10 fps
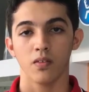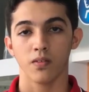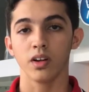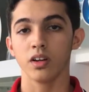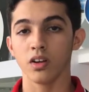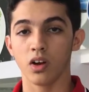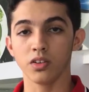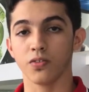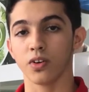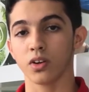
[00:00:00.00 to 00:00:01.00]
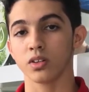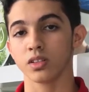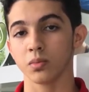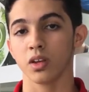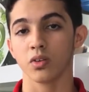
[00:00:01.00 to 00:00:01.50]
Finally, on the front,
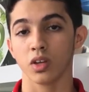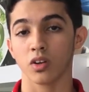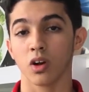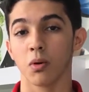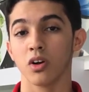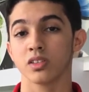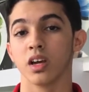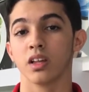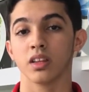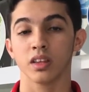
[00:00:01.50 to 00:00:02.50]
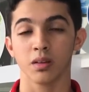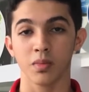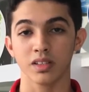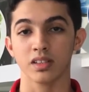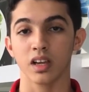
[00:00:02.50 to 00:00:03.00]
something that you can talk about is that the
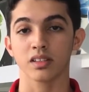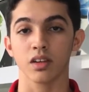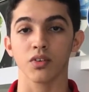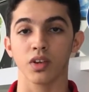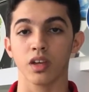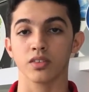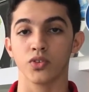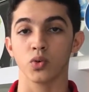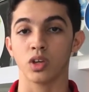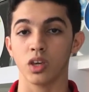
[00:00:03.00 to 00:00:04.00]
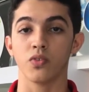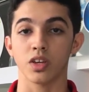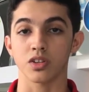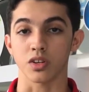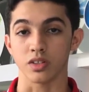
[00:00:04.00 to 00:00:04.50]
Mustang still retains a few key
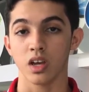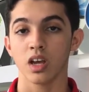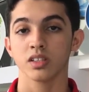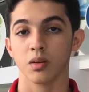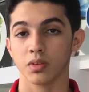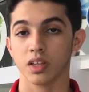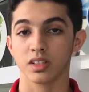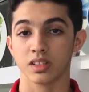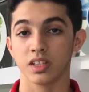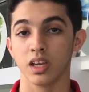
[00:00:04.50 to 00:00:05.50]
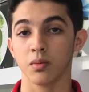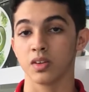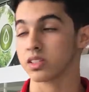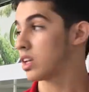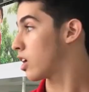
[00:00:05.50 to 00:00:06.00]
features. Something that's the same
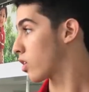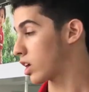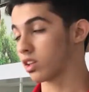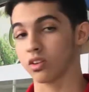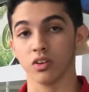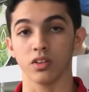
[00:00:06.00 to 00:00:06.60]
is the elongated hood.